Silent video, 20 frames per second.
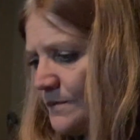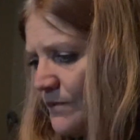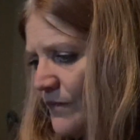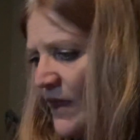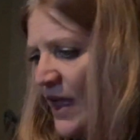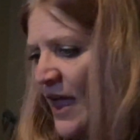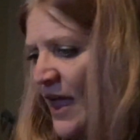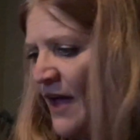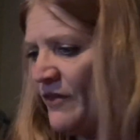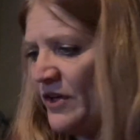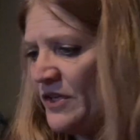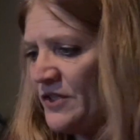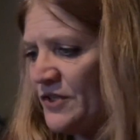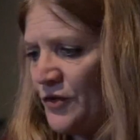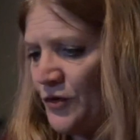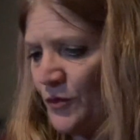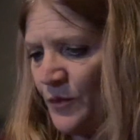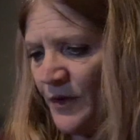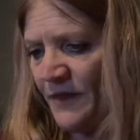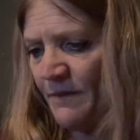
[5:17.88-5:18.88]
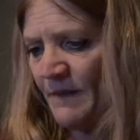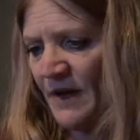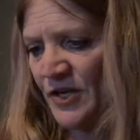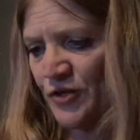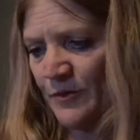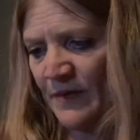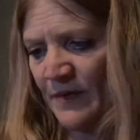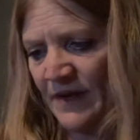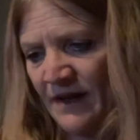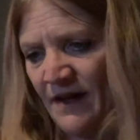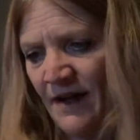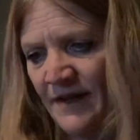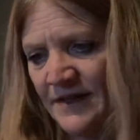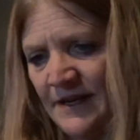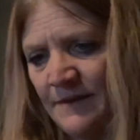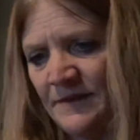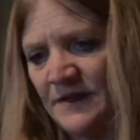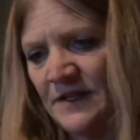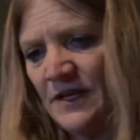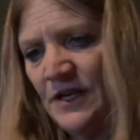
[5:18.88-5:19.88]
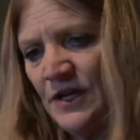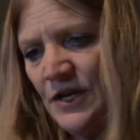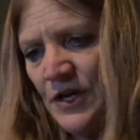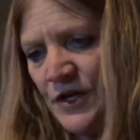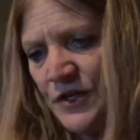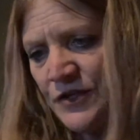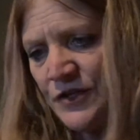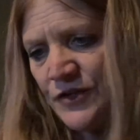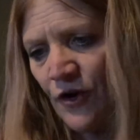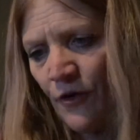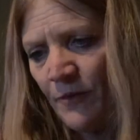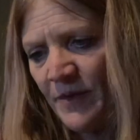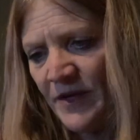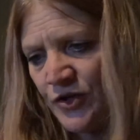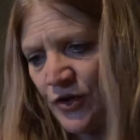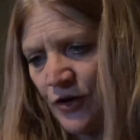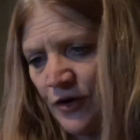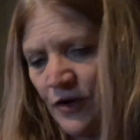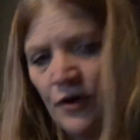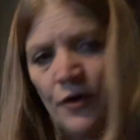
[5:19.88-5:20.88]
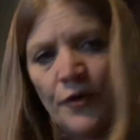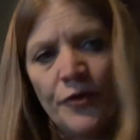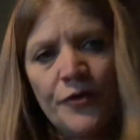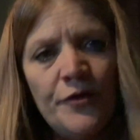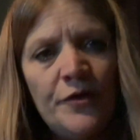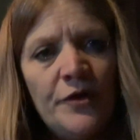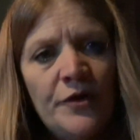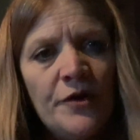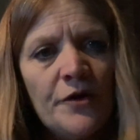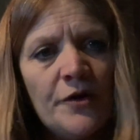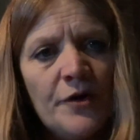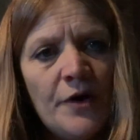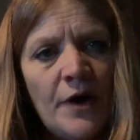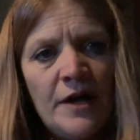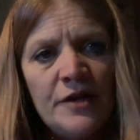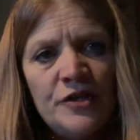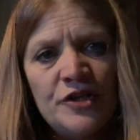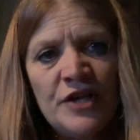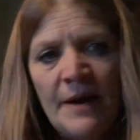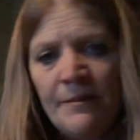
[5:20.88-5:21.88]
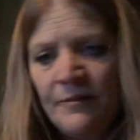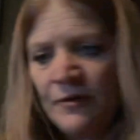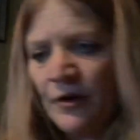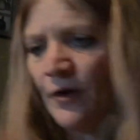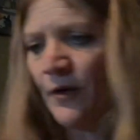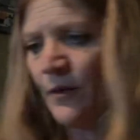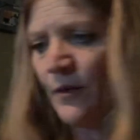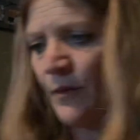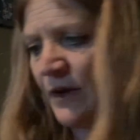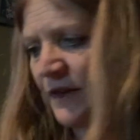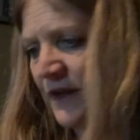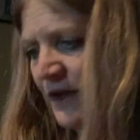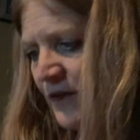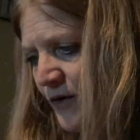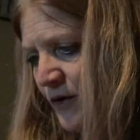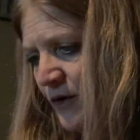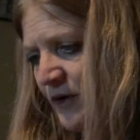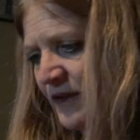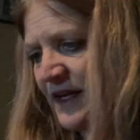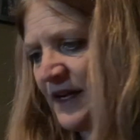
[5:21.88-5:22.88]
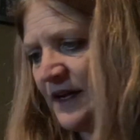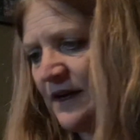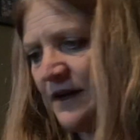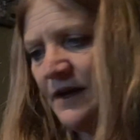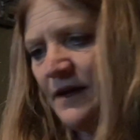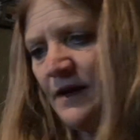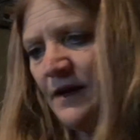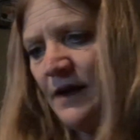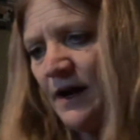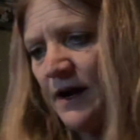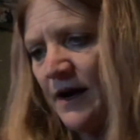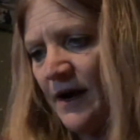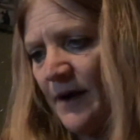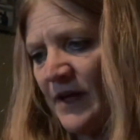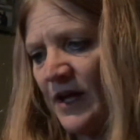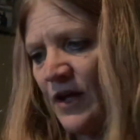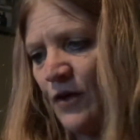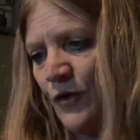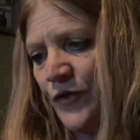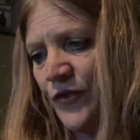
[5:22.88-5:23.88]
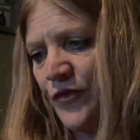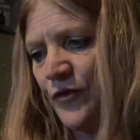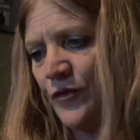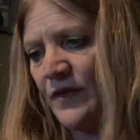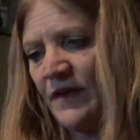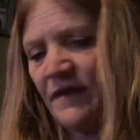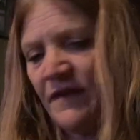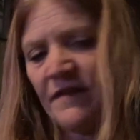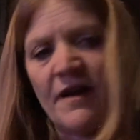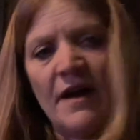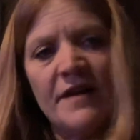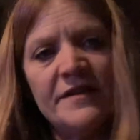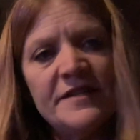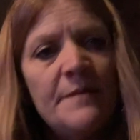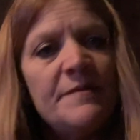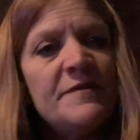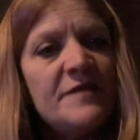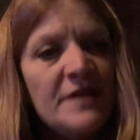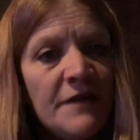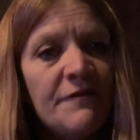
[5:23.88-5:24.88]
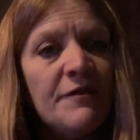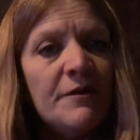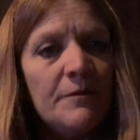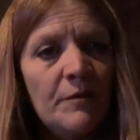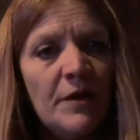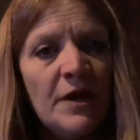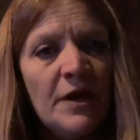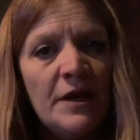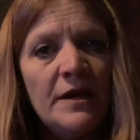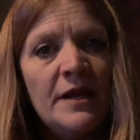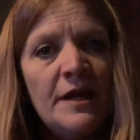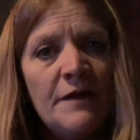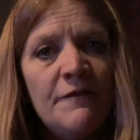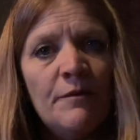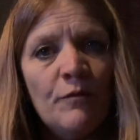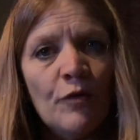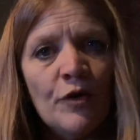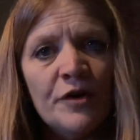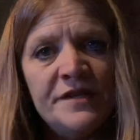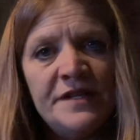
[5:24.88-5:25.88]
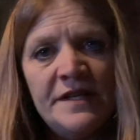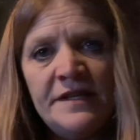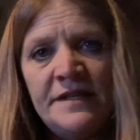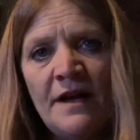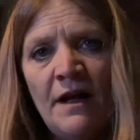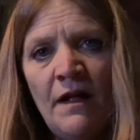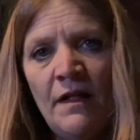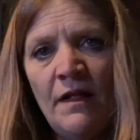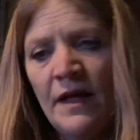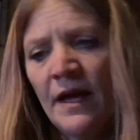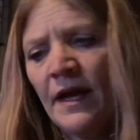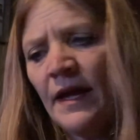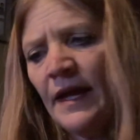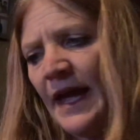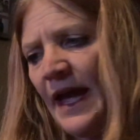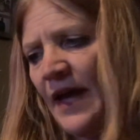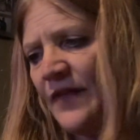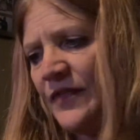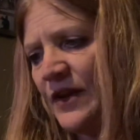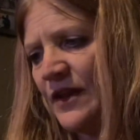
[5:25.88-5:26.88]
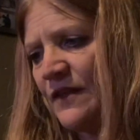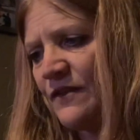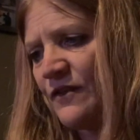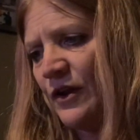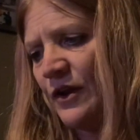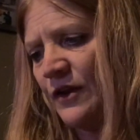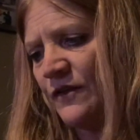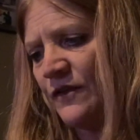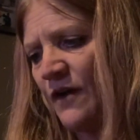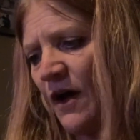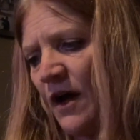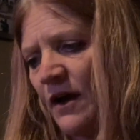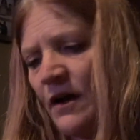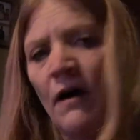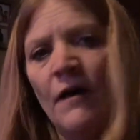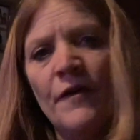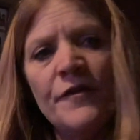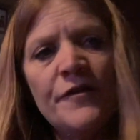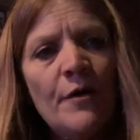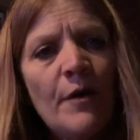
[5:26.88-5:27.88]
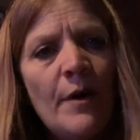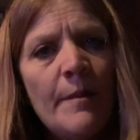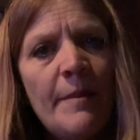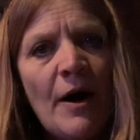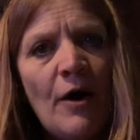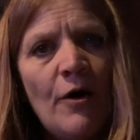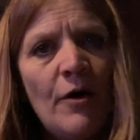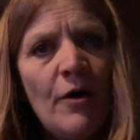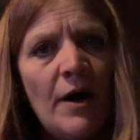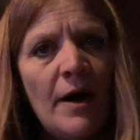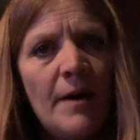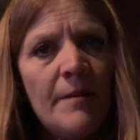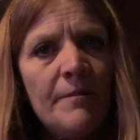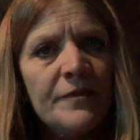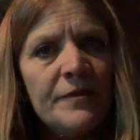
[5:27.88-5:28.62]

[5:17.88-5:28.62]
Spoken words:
having to do with measurement concepts. So be sure to go through your chapter really thoroughly. It goes through these concepts in even more detail, and then it's going to talk also about